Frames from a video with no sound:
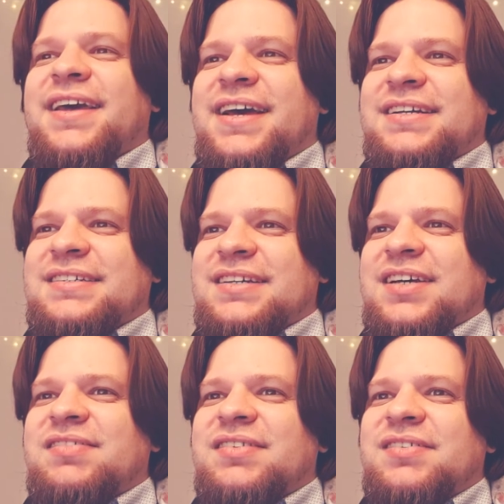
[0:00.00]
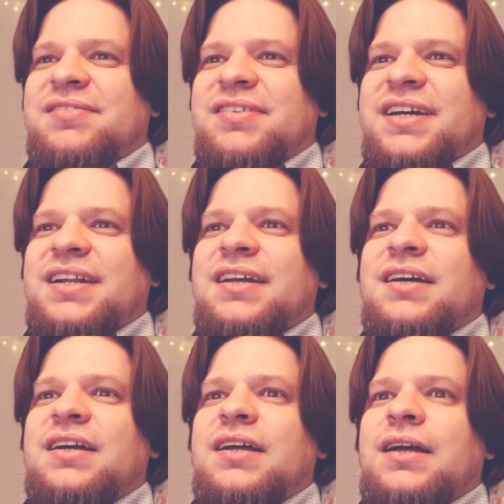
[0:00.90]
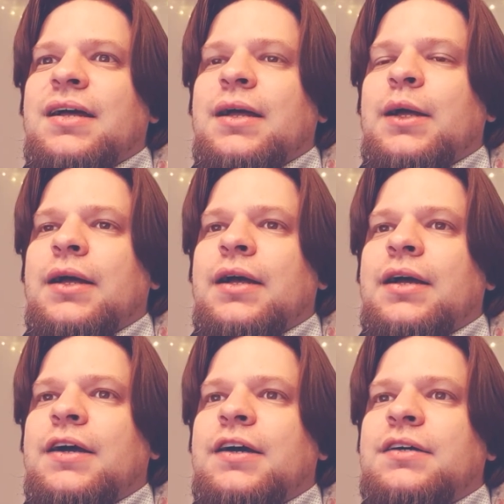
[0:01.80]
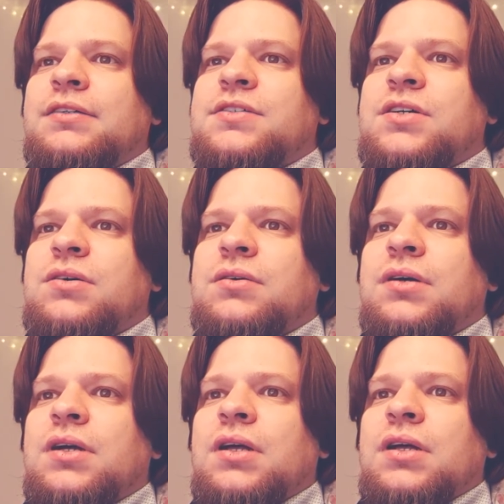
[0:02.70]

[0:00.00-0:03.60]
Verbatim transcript: asking for a friend. Uh, so,